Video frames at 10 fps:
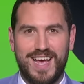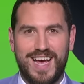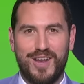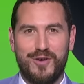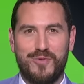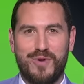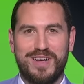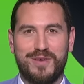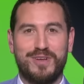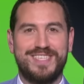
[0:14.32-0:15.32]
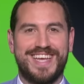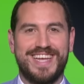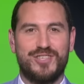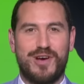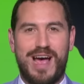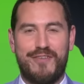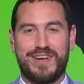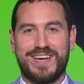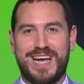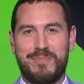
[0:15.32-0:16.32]
Hello and welcome once again to our
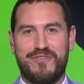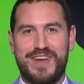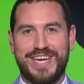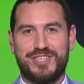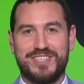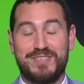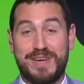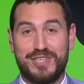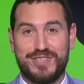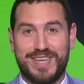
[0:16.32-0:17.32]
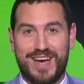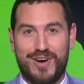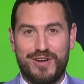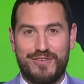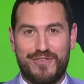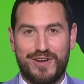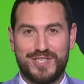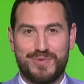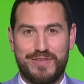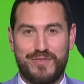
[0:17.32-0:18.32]
Africa Cup of Nations special here on France
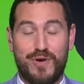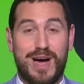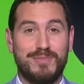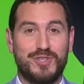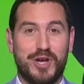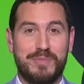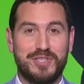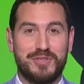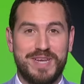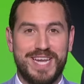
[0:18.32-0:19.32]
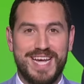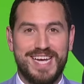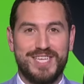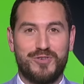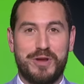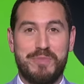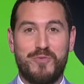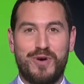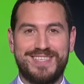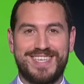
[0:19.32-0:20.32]
twenty-four. I'm Jean-Emile Jamin. Joining me
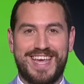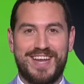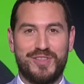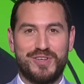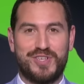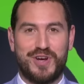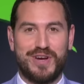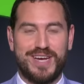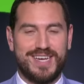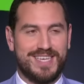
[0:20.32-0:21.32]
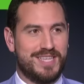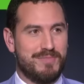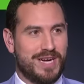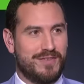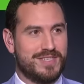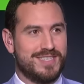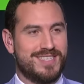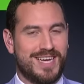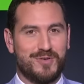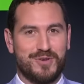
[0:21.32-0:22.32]
once again on the show is the magnificent
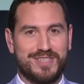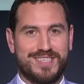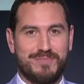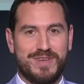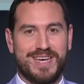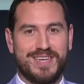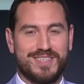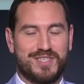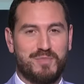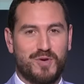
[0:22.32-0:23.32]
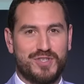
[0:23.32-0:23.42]
Thando Sibiya, a sports